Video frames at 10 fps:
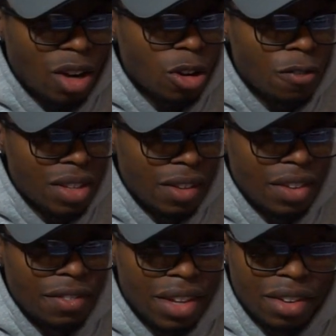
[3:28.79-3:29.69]
I don't know
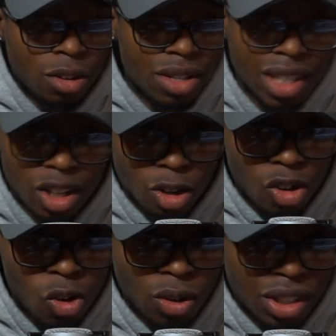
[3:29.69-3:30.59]
if they increased that
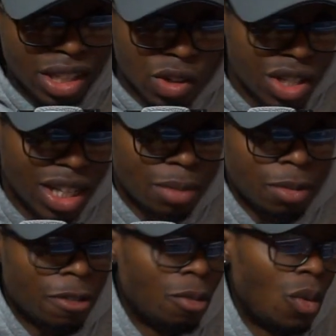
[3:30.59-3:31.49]
or decreased that,
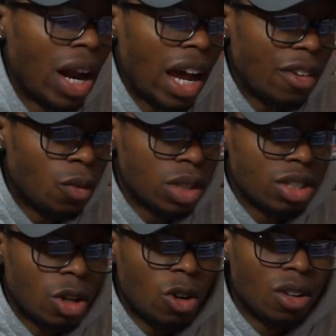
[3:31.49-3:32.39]
but from what I
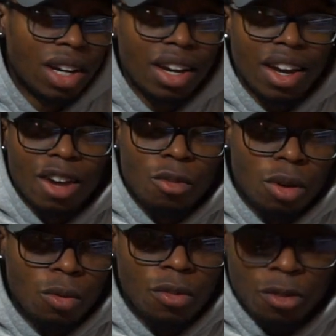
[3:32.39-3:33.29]
was told
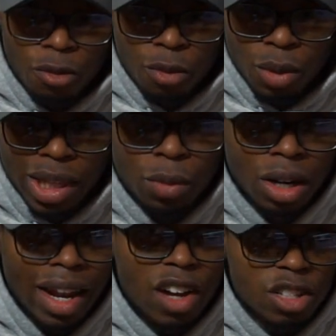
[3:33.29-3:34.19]
and from what they would
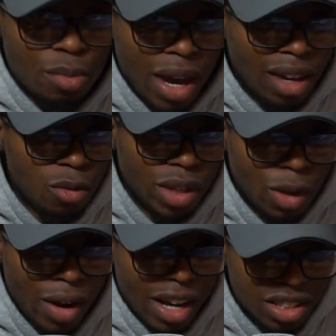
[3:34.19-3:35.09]
announce back when
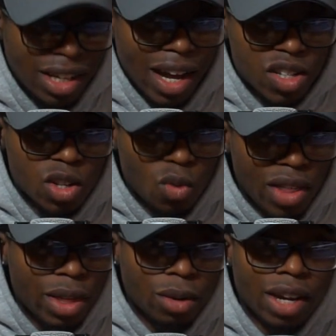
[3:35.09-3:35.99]
they were actually announcing
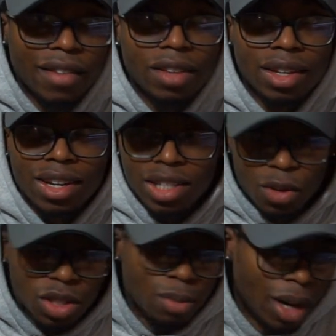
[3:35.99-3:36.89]
when they were giving out the keys,
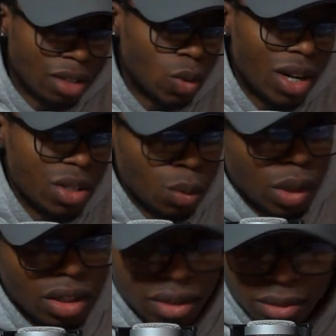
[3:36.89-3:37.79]
it was about twice a week.